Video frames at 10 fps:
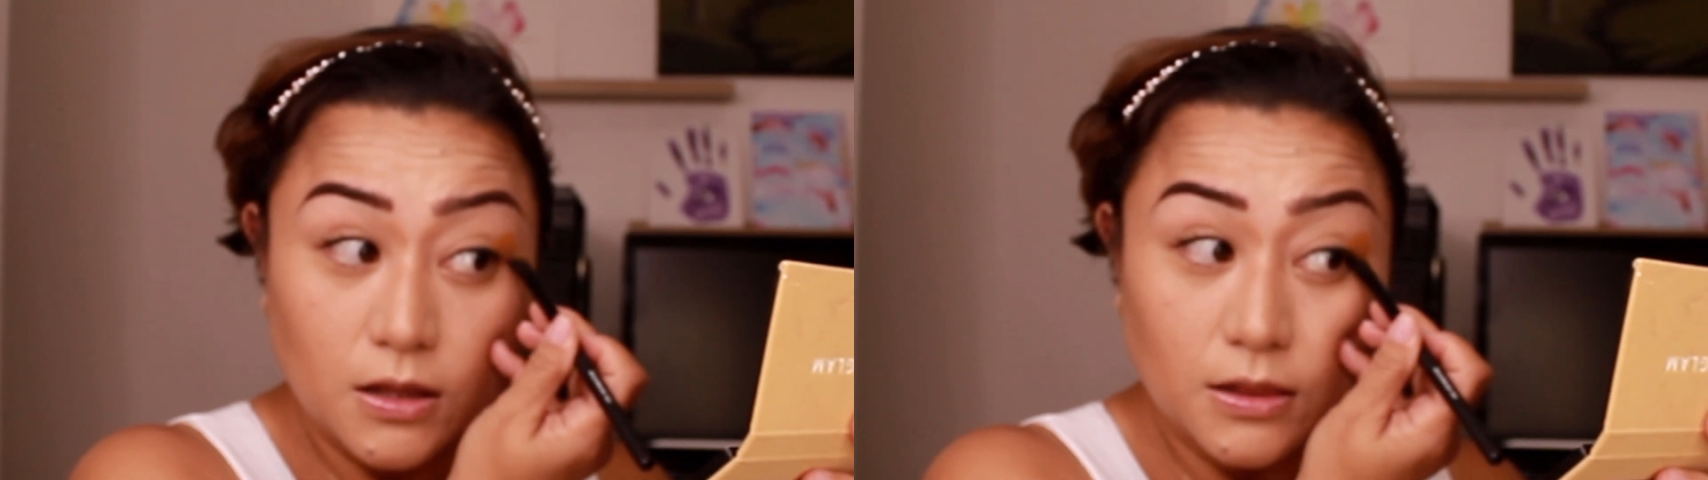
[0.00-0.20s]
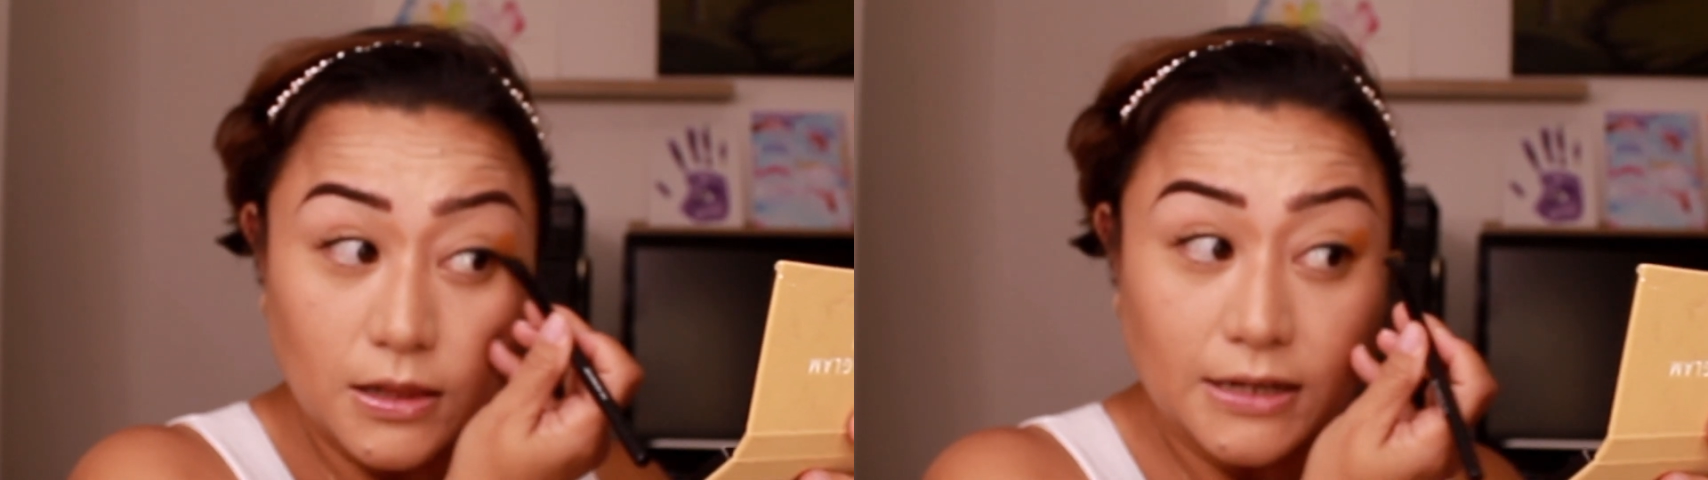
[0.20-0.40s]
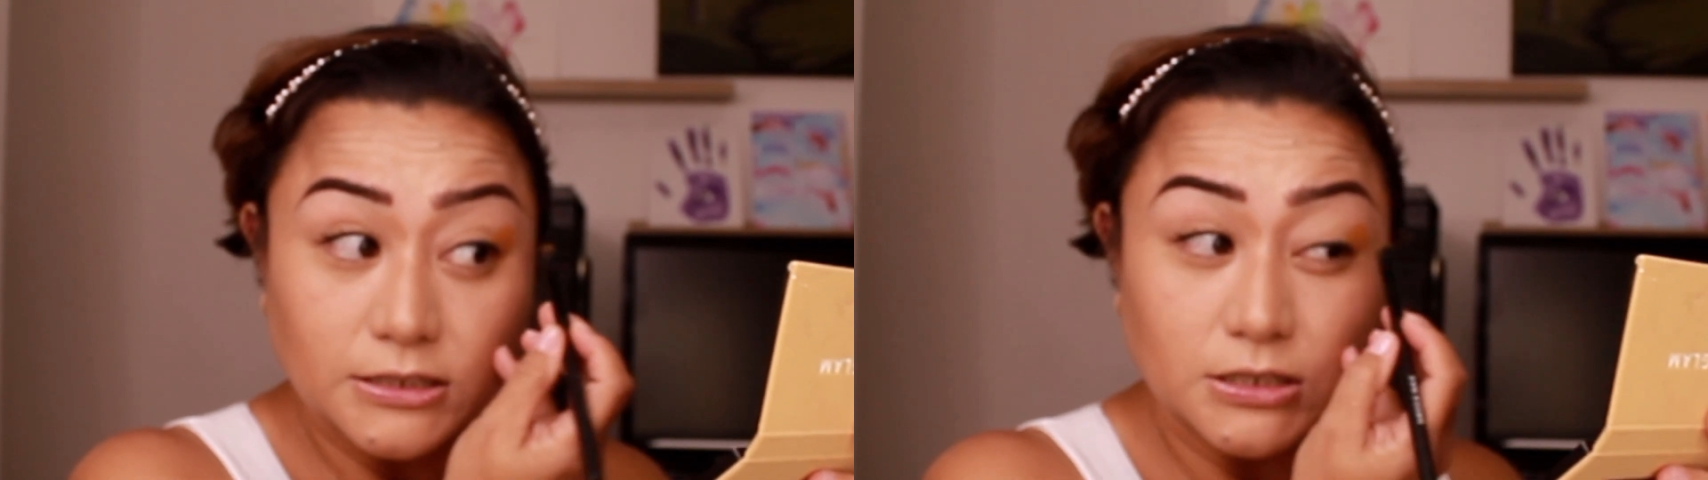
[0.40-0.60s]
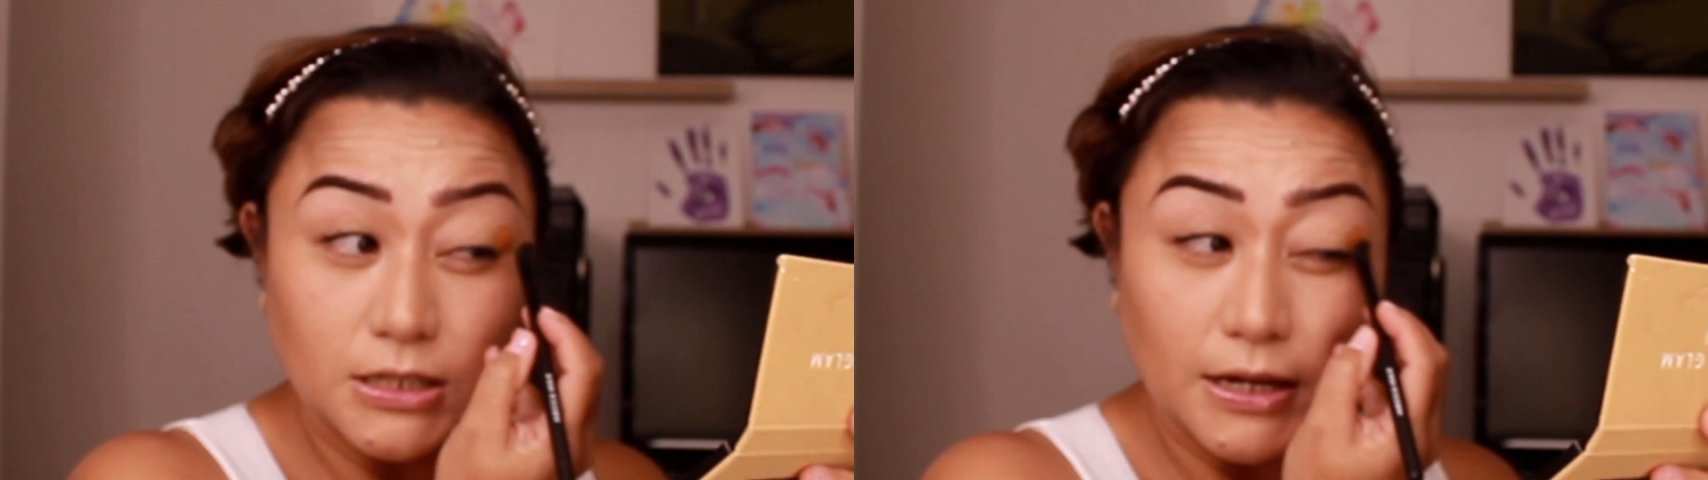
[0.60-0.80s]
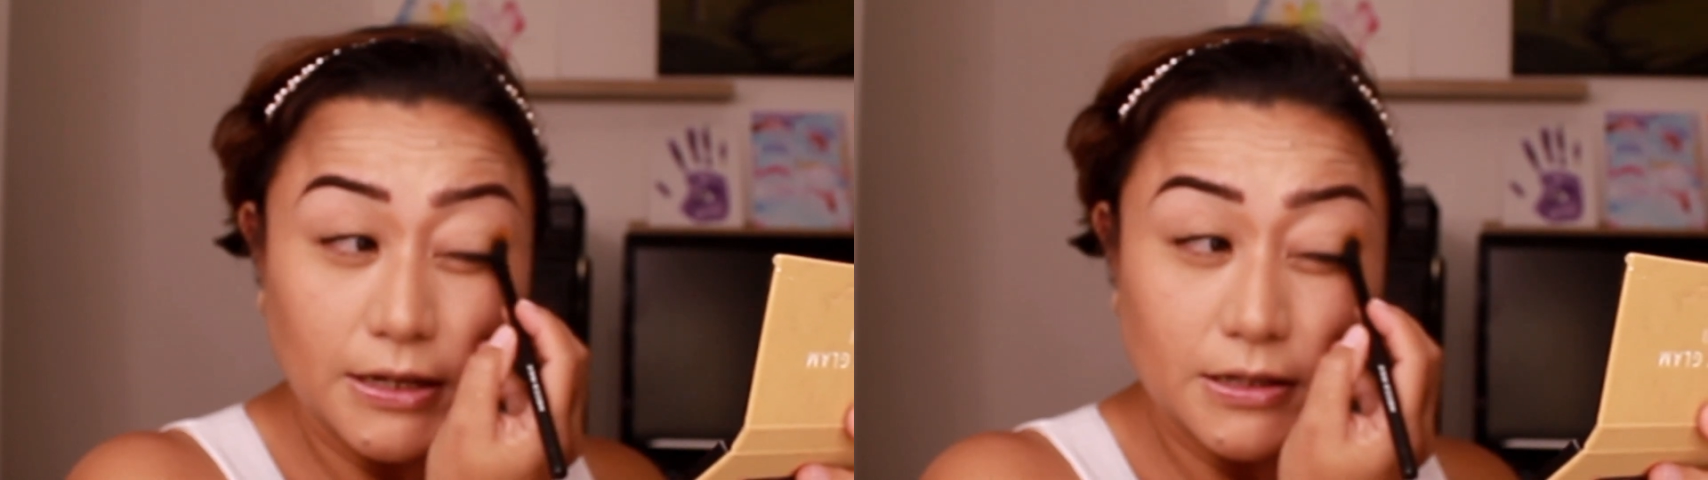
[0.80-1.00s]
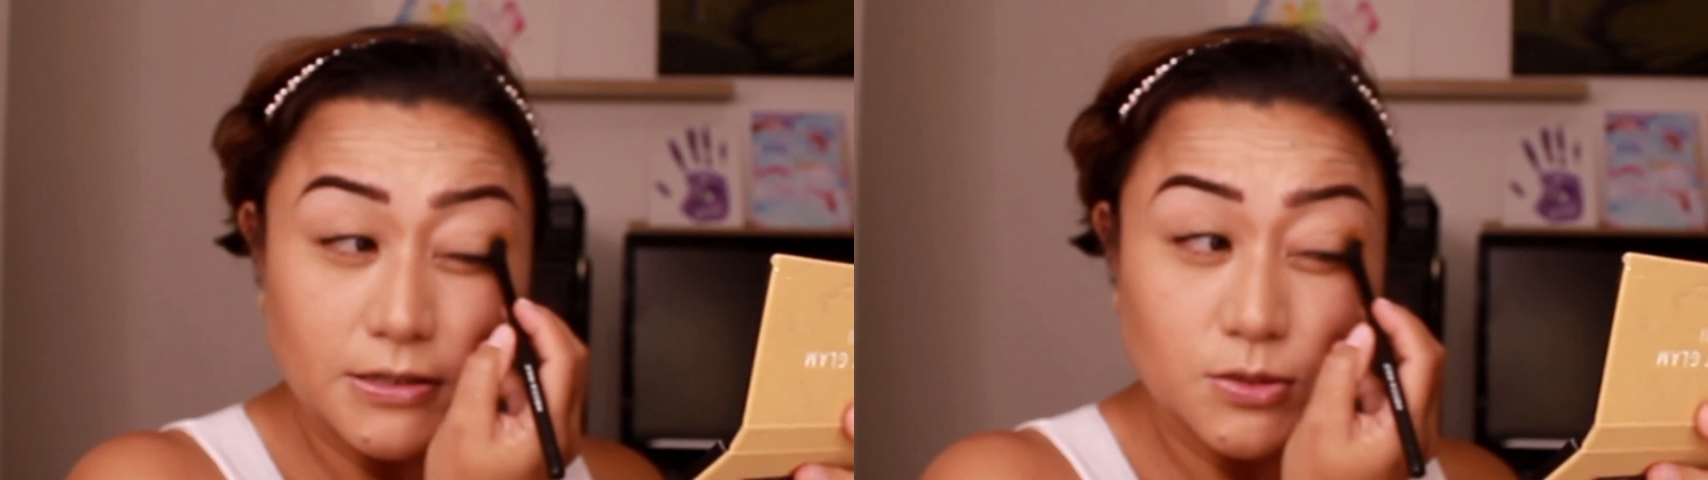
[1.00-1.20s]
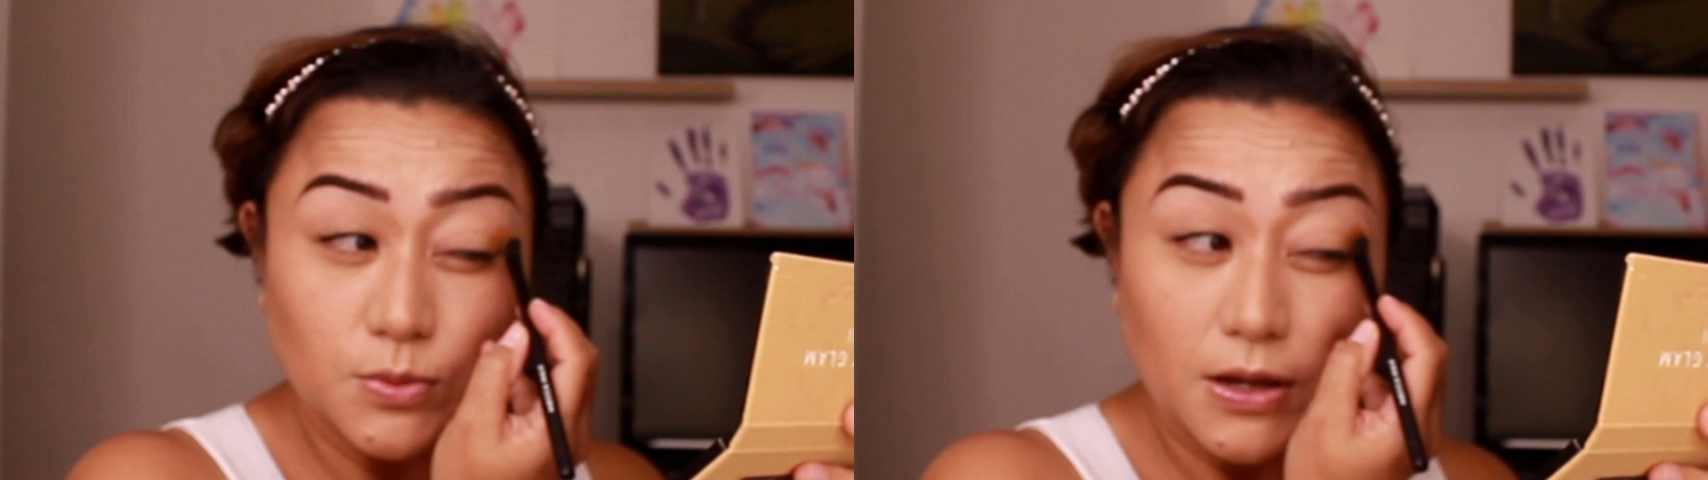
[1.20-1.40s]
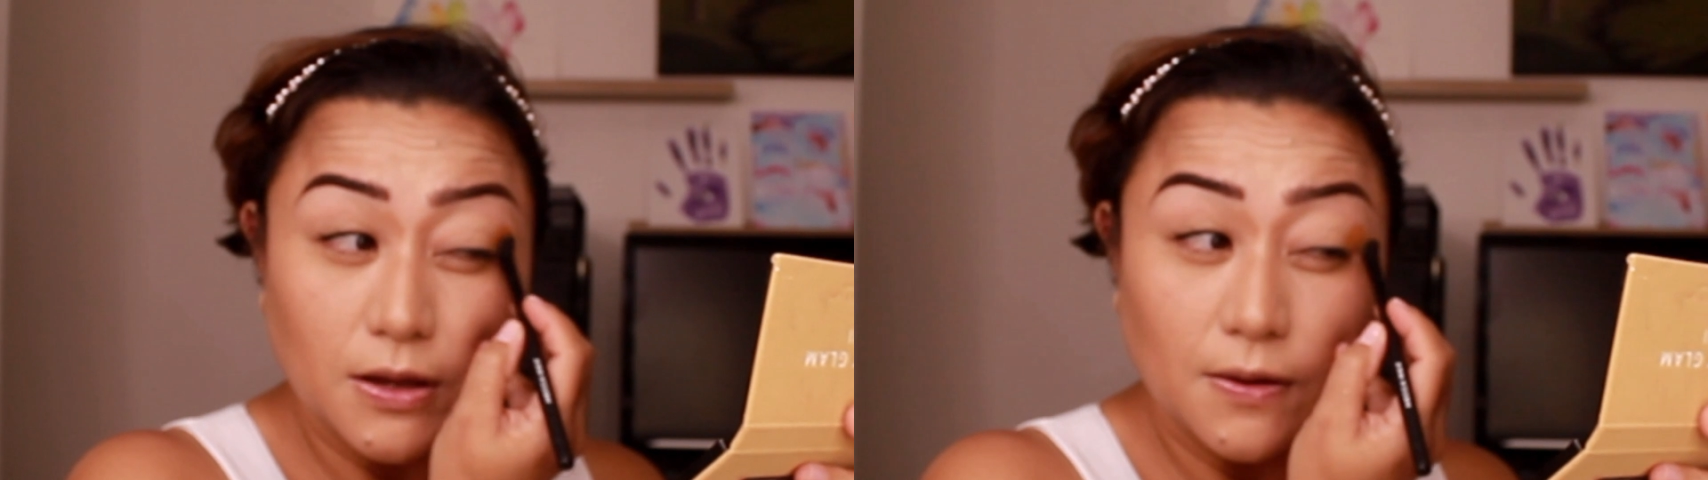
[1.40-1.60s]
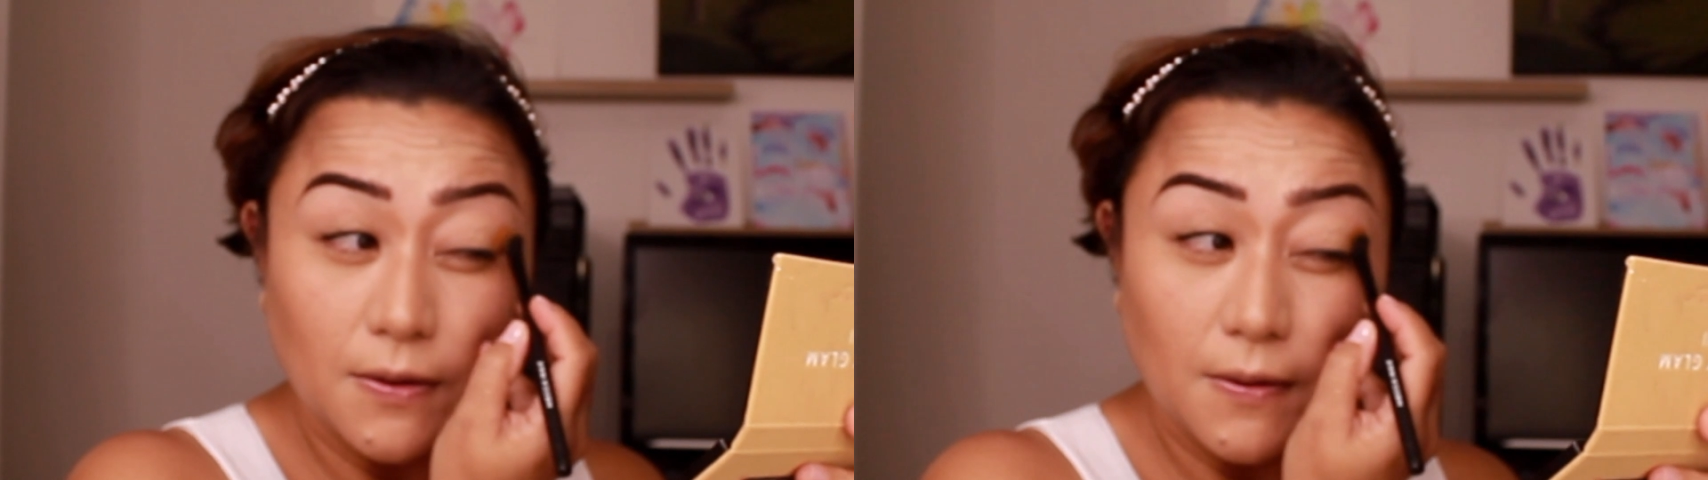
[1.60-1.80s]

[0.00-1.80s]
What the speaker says: lash line as well.